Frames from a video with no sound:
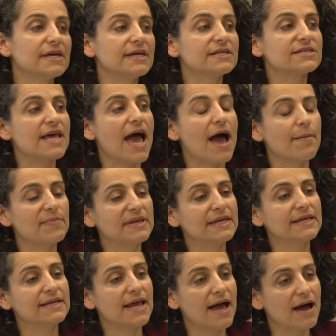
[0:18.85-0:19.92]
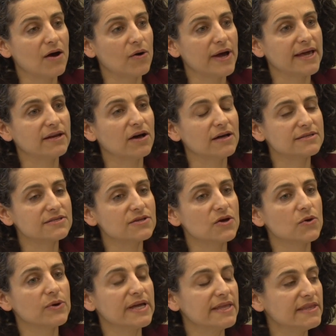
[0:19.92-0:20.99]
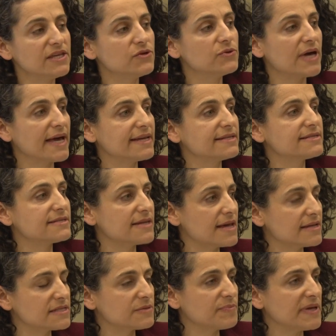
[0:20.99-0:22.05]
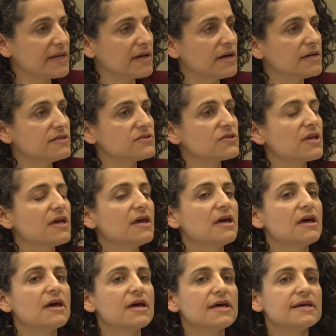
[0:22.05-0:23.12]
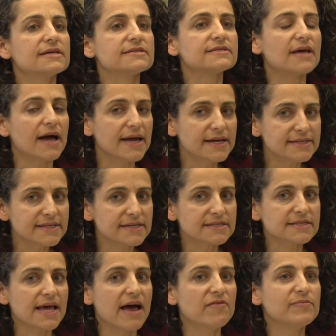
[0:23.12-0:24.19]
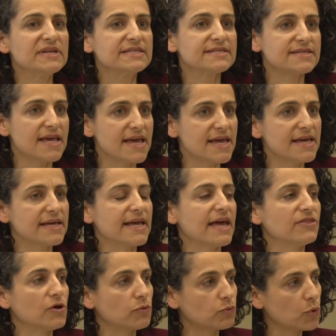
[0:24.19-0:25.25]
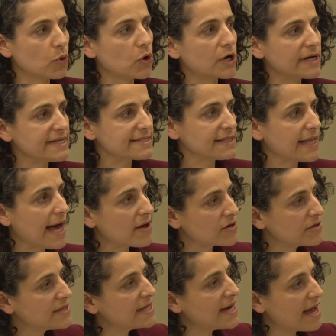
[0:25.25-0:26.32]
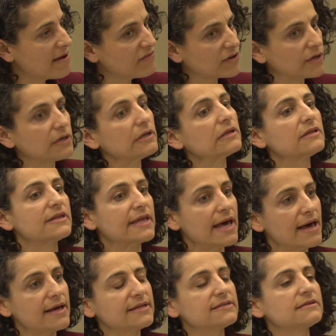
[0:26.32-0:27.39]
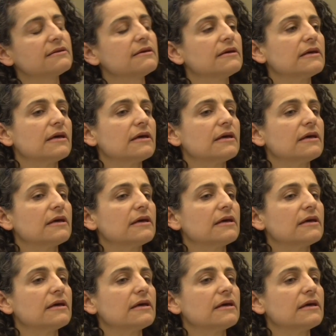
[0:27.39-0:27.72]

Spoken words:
is happening now, and also in the United States, because scientists have been saying, and the roar is louder than ever, that